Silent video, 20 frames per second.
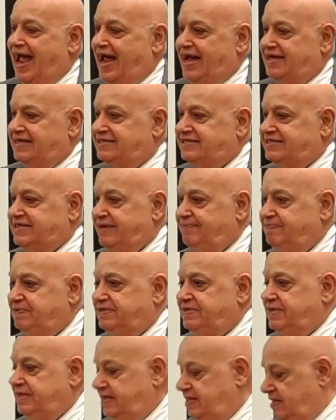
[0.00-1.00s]

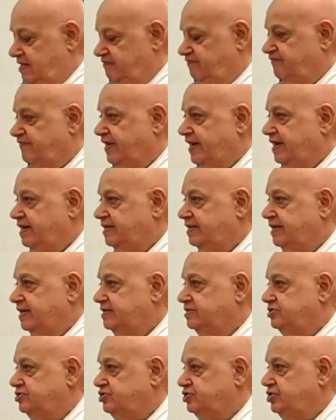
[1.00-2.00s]
accepting the fact
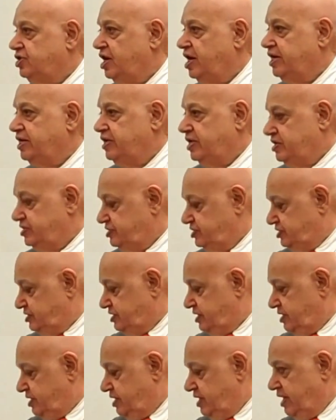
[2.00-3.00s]
that China's
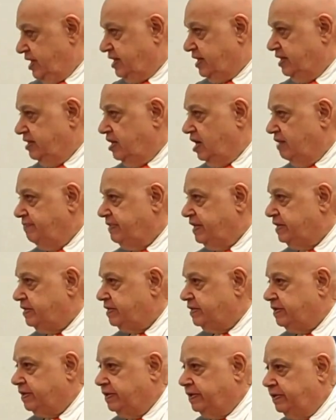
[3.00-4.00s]
economic
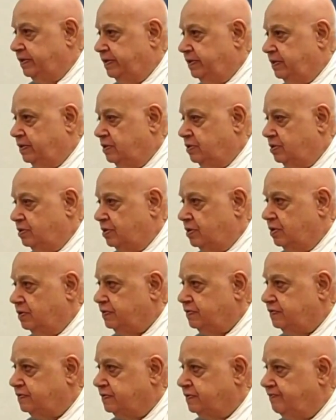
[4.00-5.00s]

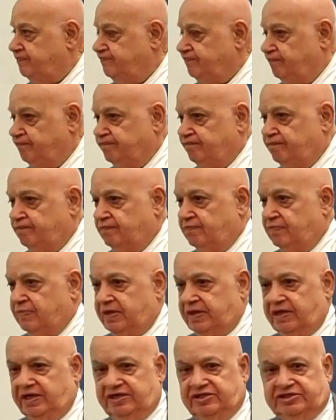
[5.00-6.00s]
growth
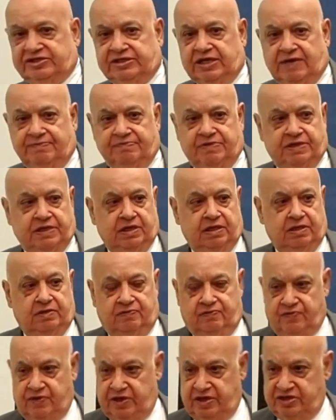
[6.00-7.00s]
is something
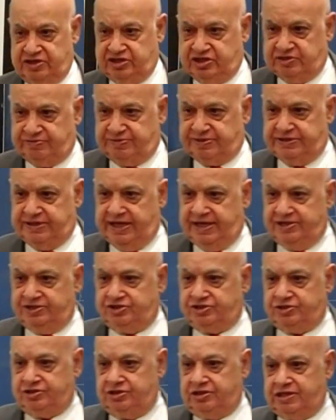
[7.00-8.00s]
very
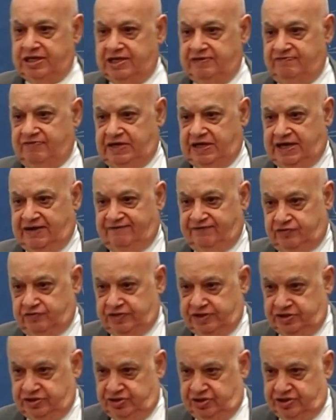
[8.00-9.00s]
substantial and we have to
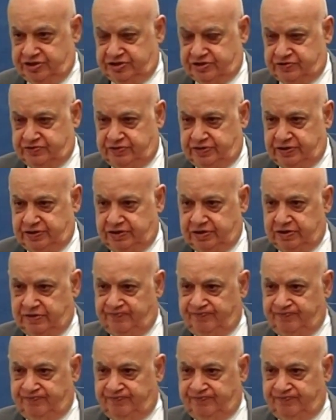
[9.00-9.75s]
adjust to it,